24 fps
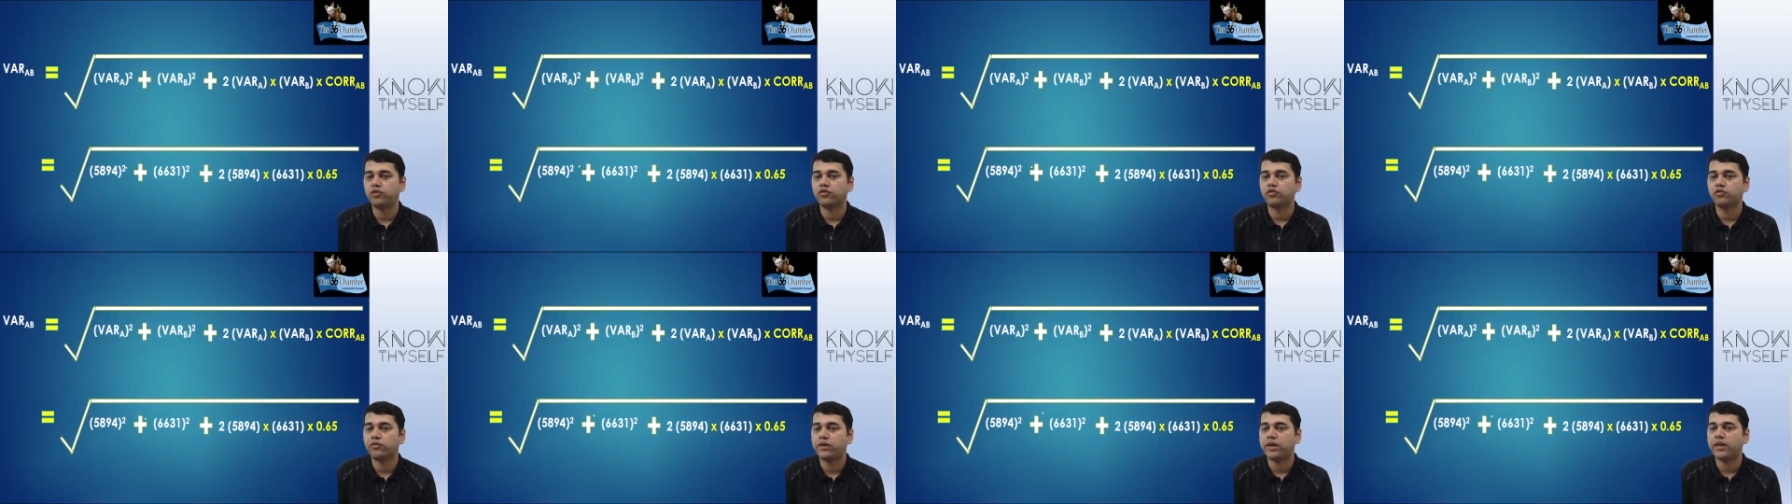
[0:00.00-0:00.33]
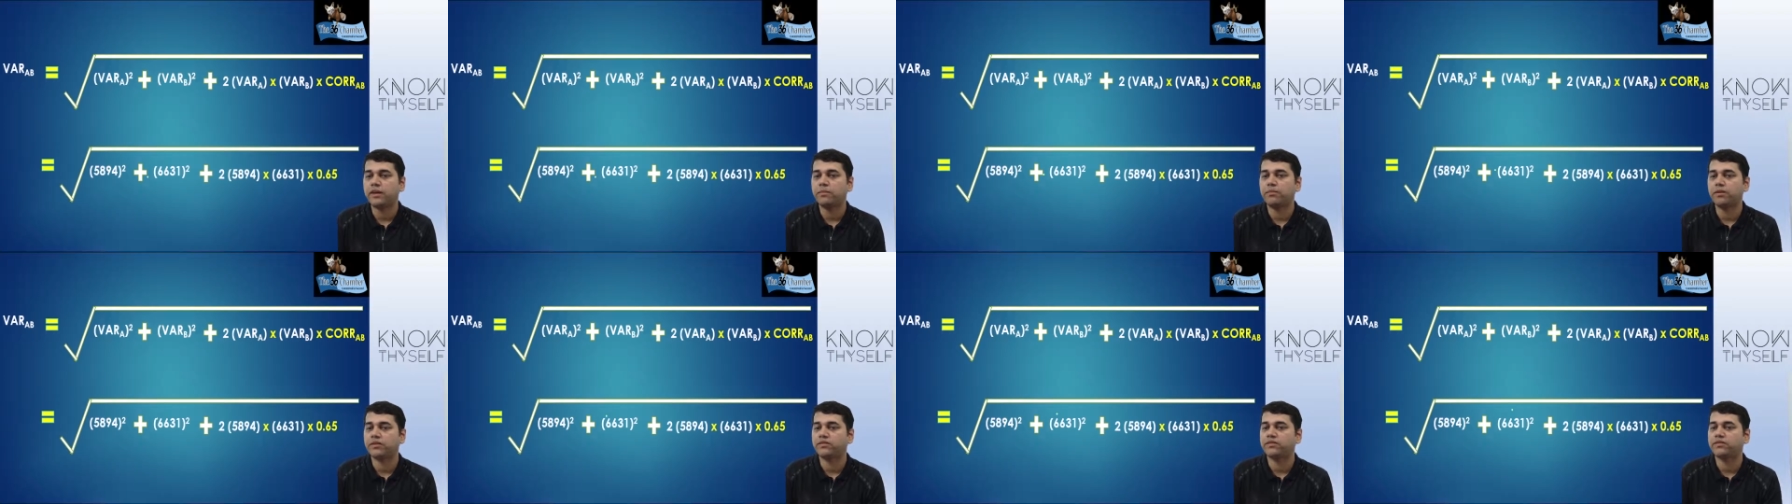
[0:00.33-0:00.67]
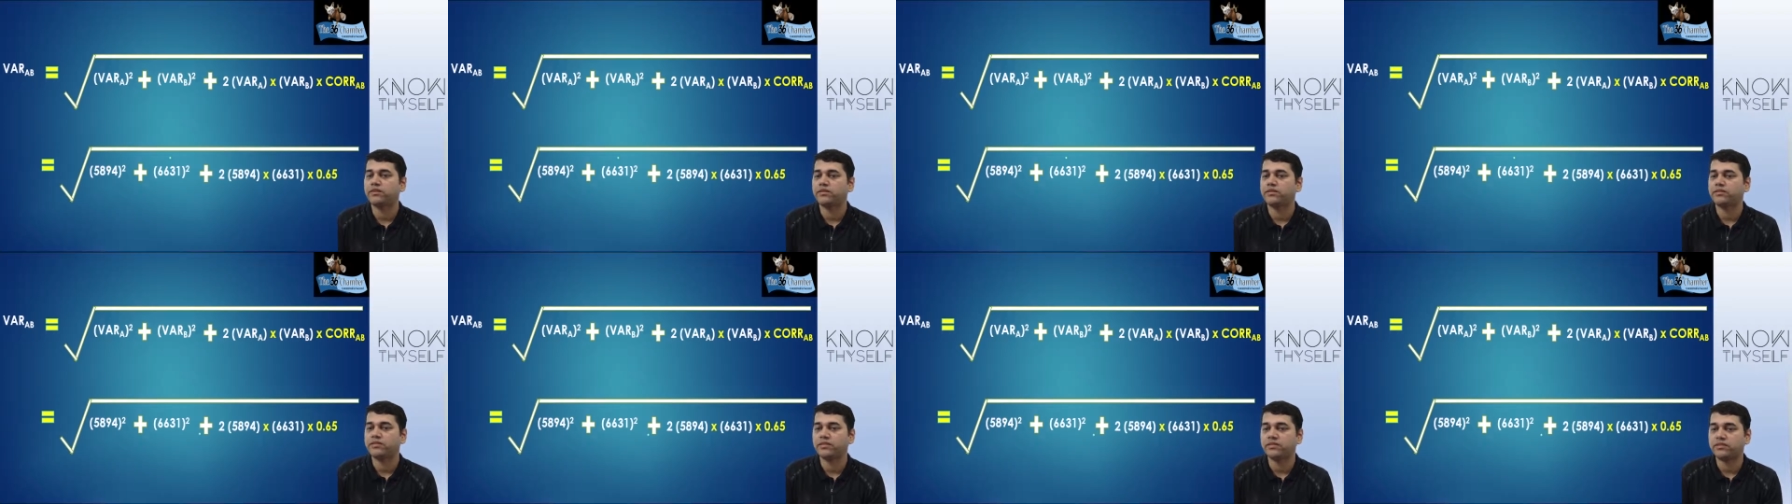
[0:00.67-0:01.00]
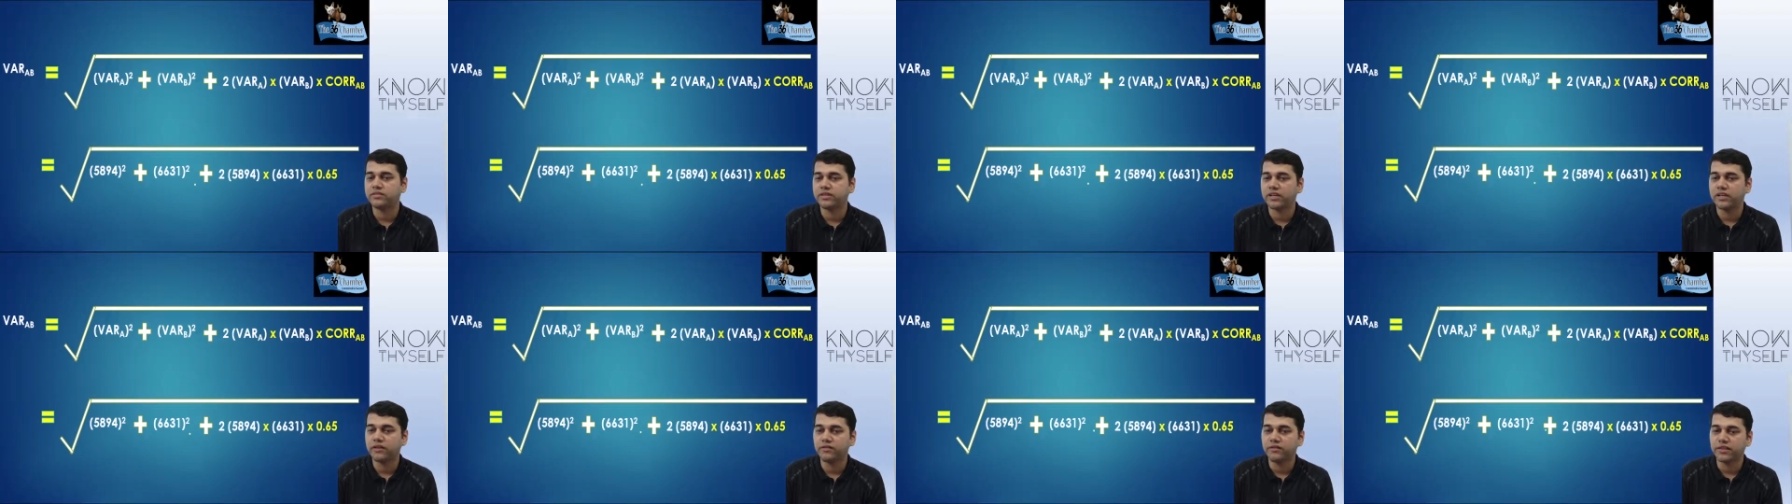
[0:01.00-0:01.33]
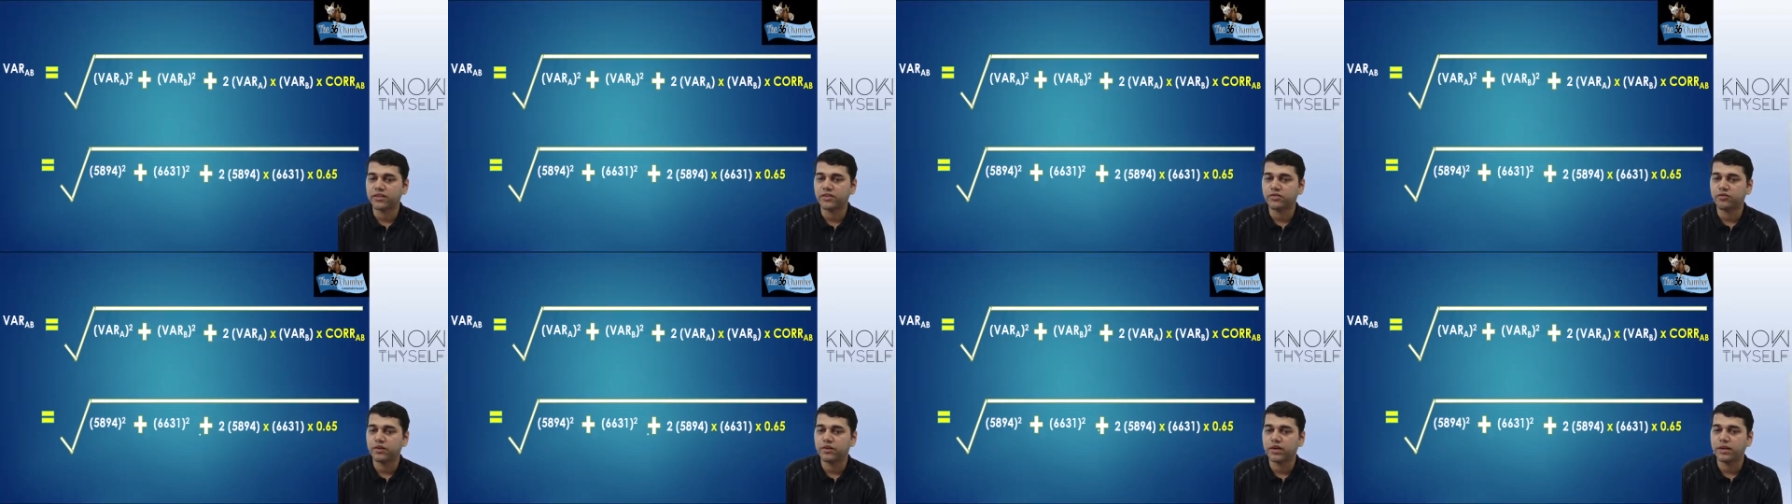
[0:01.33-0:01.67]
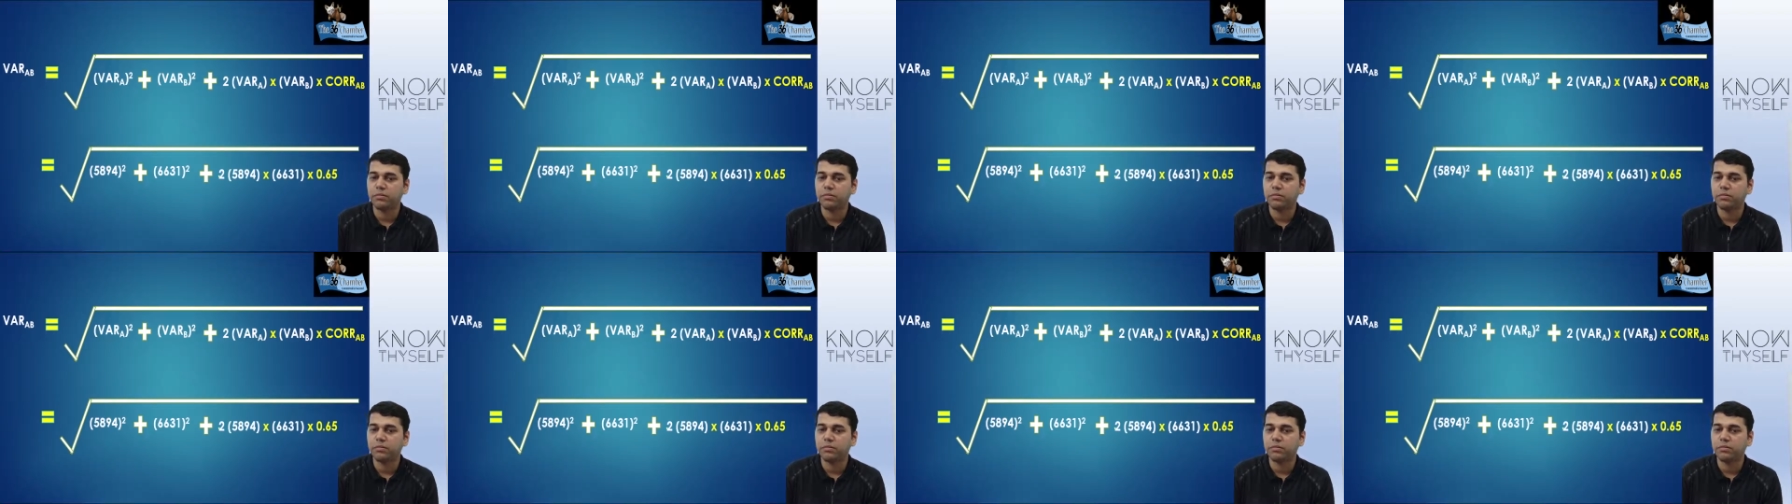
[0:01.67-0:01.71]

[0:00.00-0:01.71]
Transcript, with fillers: square plus 6631 square